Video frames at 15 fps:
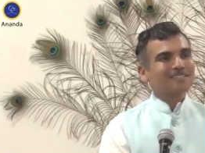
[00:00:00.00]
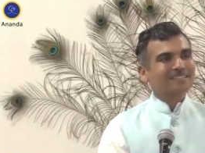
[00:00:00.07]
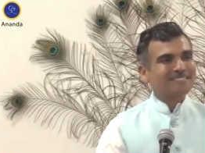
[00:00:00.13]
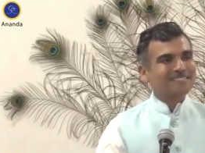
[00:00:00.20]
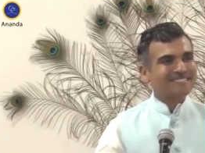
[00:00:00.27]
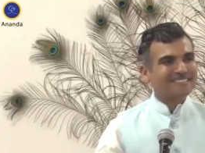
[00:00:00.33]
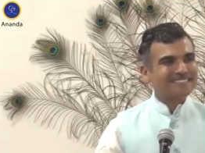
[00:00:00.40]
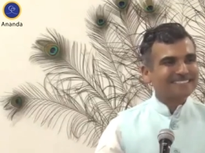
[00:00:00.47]
the
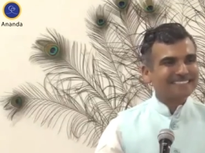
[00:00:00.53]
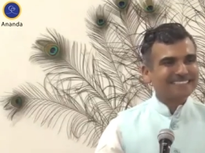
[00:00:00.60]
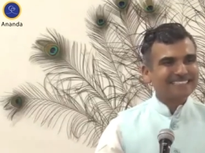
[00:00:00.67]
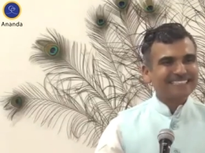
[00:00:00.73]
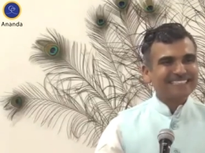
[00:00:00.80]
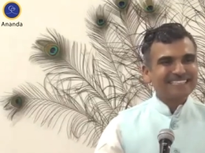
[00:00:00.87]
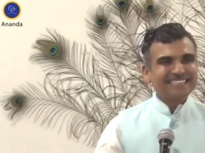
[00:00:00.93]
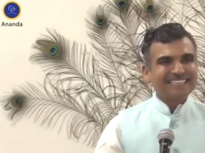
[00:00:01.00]
satsang?
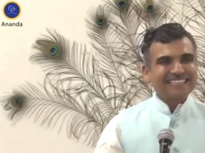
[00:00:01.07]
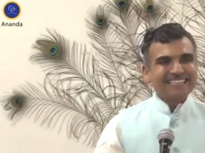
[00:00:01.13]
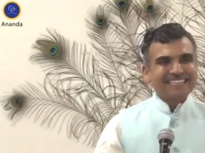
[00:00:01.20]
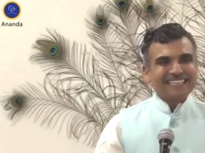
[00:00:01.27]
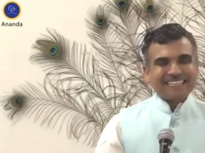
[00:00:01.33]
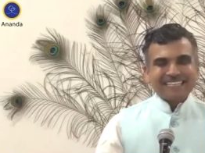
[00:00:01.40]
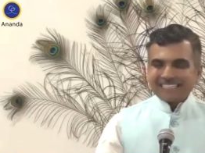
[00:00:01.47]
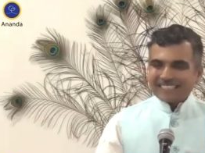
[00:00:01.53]

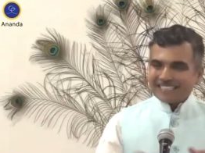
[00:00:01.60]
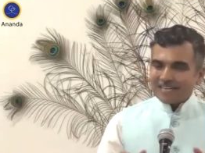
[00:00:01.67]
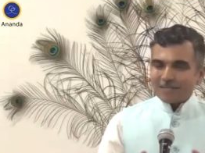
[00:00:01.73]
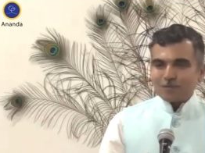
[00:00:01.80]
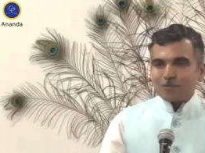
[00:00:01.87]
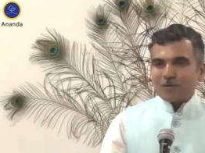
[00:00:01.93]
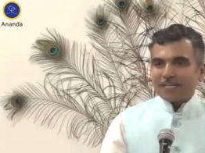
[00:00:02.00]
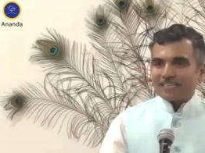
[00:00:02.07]
That
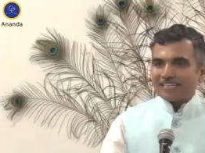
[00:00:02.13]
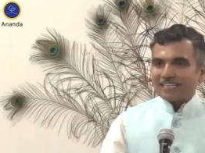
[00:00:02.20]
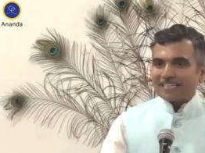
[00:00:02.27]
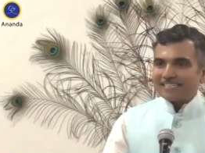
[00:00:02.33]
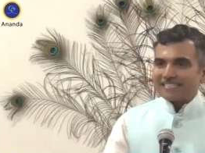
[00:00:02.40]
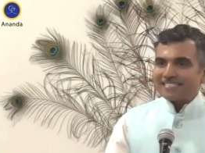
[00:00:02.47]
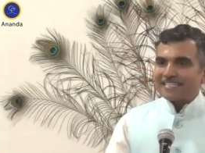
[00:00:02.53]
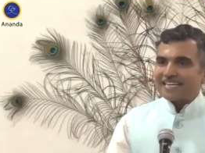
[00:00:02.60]
is one
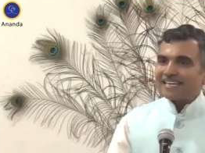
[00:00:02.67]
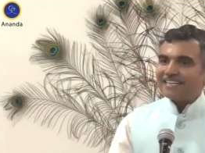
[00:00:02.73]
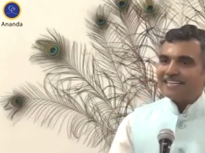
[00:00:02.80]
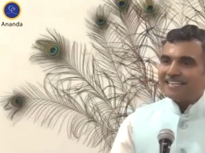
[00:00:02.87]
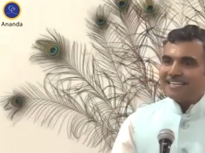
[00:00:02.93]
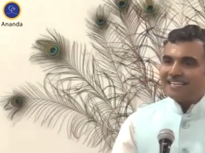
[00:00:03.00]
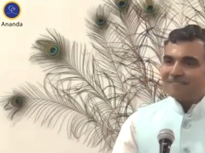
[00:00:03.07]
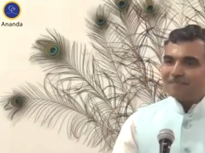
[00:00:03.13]
thing.
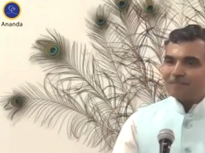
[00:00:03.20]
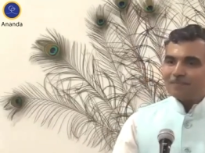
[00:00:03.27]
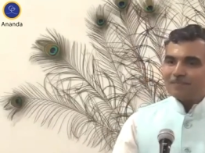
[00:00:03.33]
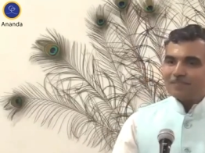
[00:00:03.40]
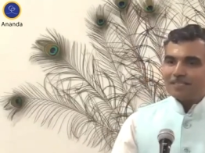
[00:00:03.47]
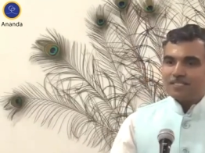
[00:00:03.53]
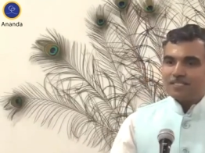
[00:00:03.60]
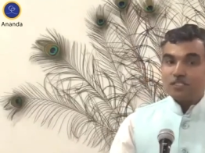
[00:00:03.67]
Secondly,
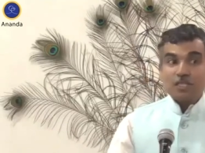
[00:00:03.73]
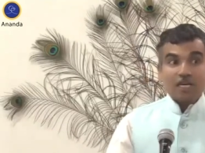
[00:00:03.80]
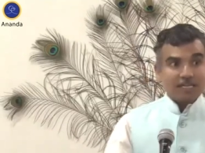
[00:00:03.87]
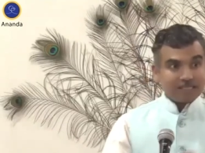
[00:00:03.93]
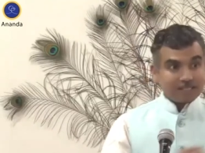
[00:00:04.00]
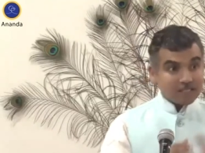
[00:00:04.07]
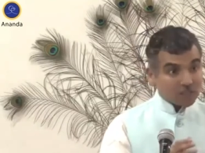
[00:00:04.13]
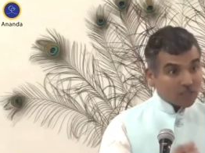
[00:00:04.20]

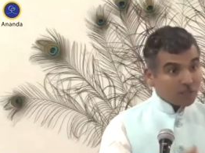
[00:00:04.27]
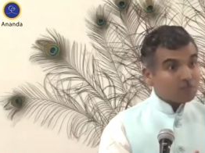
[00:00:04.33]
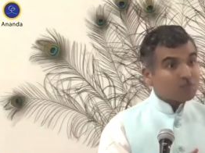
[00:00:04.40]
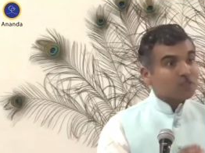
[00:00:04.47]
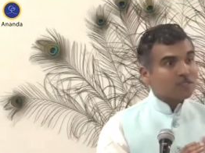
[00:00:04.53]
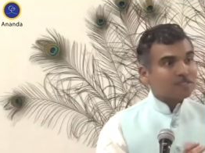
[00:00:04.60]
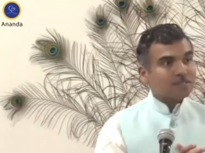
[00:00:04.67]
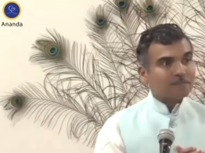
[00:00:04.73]
study the
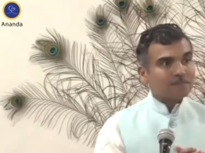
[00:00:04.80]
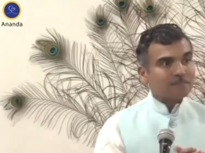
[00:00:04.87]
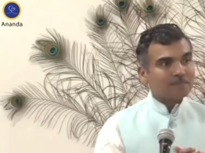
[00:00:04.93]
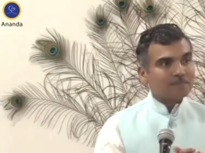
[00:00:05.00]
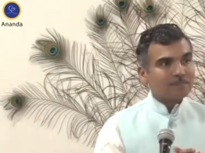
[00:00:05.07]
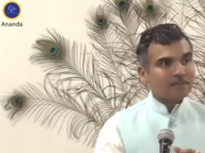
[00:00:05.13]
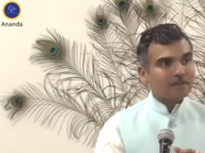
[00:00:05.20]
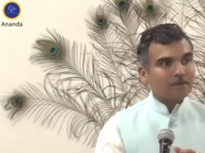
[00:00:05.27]
scriptures.
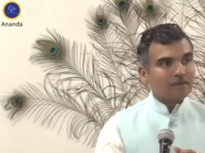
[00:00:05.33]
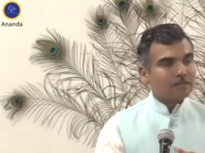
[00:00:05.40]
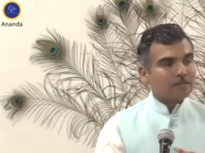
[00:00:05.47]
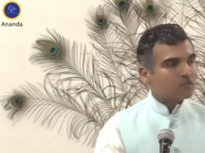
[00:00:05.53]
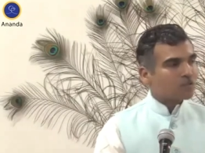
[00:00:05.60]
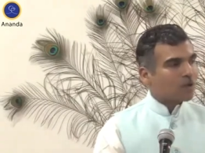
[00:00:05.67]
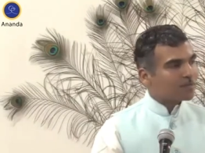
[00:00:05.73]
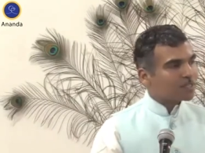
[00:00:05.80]

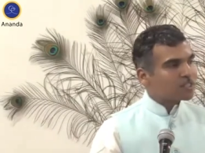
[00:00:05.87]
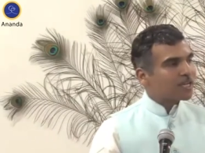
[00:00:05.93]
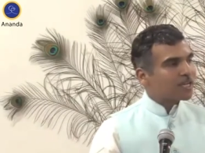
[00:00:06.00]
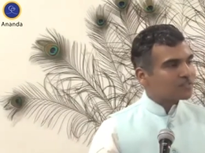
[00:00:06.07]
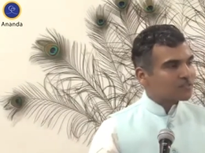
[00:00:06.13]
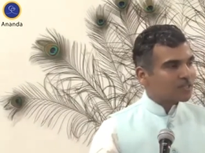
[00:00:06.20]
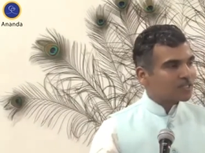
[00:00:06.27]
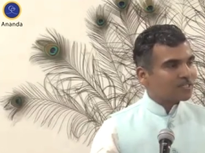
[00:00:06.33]
Swamiji
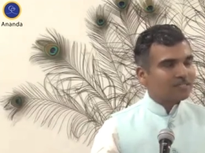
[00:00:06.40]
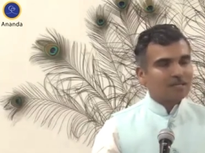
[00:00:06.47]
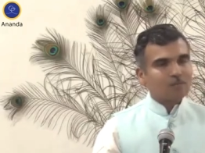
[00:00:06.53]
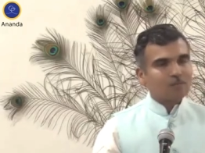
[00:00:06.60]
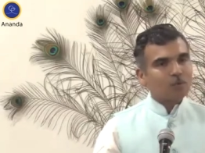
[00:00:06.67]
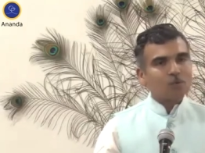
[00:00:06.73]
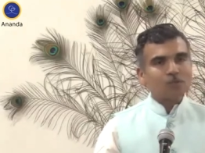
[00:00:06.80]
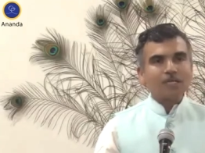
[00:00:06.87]
has written
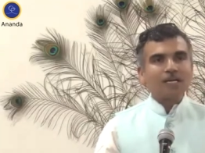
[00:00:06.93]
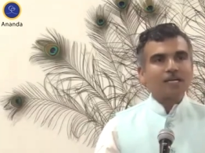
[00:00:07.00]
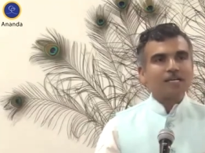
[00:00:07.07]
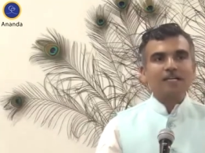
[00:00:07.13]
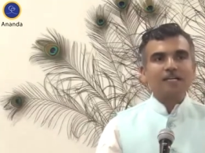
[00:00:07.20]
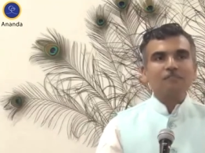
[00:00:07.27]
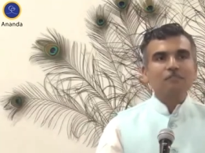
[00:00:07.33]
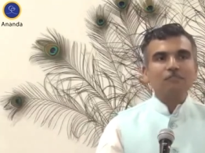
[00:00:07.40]
more than
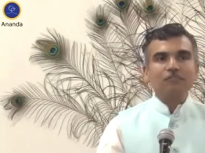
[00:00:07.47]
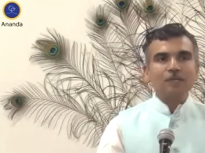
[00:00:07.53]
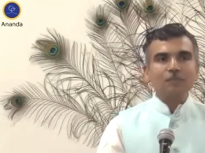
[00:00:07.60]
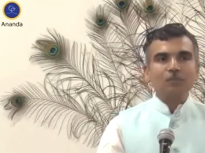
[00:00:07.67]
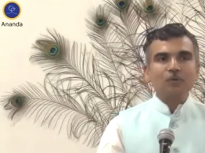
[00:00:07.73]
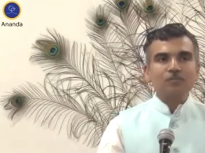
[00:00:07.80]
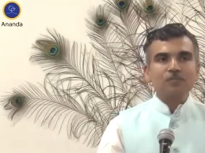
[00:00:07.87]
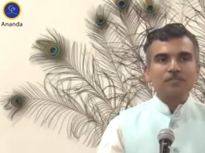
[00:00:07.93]
150
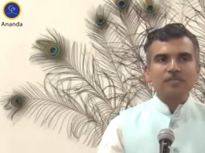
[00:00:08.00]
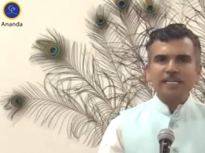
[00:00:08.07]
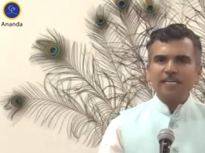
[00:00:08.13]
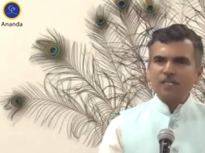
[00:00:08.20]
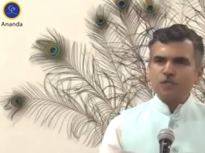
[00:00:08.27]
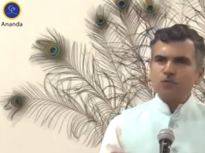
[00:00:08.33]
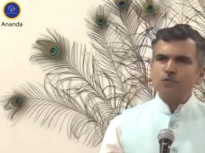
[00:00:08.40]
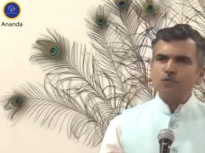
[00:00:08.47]
books.
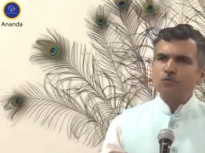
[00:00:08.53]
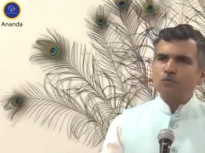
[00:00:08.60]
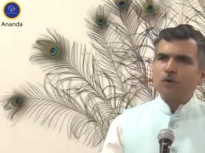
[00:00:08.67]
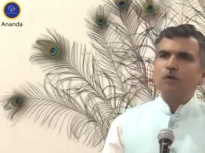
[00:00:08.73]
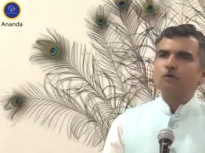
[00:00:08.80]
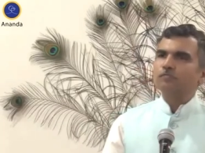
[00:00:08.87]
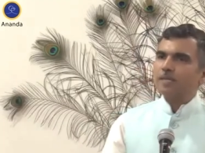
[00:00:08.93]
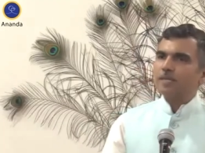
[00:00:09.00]
Each
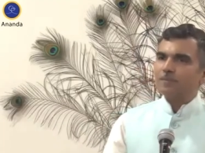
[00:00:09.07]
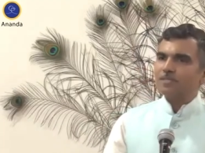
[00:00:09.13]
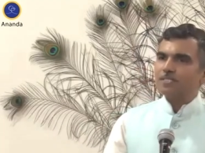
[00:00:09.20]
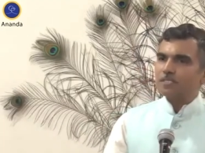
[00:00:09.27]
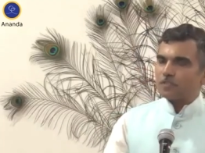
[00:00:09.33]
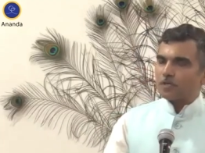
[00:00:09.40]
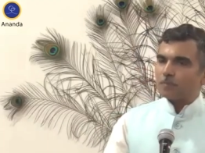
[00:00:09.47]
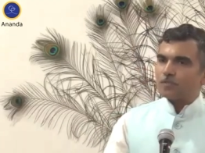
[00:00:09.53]
one of them is
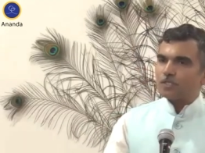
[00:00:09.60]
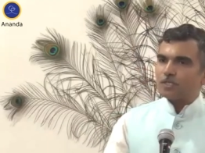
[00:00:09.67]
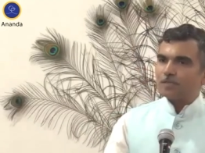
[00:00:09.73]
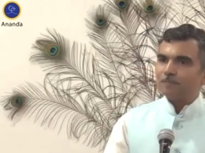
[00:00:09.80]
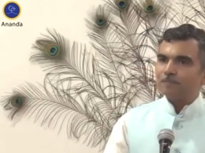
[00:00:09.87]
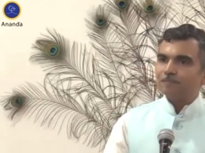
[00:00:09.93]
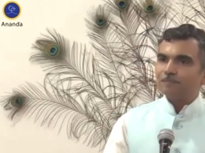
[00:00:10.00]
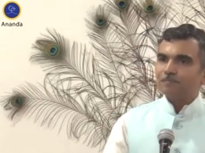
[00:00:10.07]
a scripture.